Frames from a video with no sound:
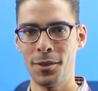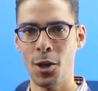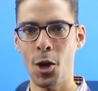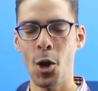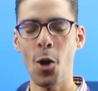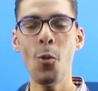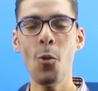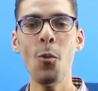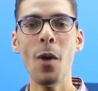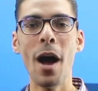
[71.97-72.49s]

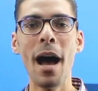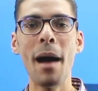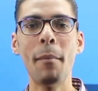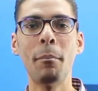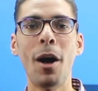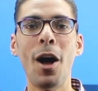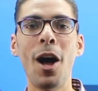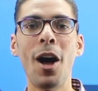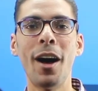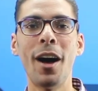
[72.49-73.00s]
Who am
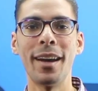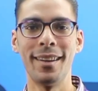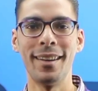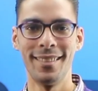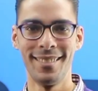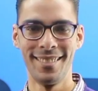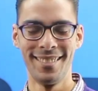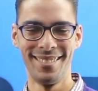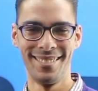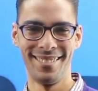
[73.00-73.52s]
I?
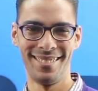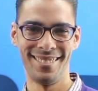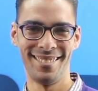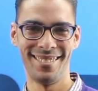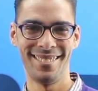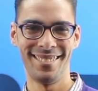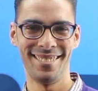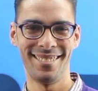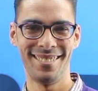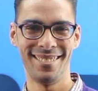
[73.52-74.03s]

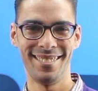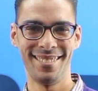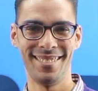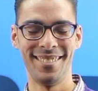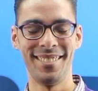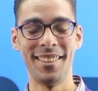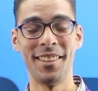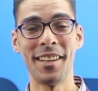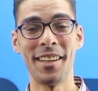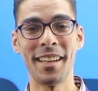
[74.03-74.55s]

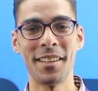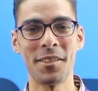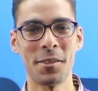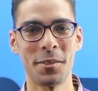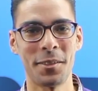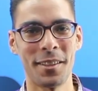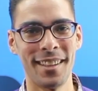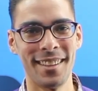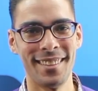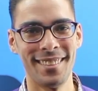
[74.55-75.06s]
Did you catch
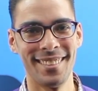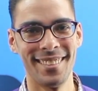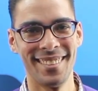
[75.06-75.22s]
it right?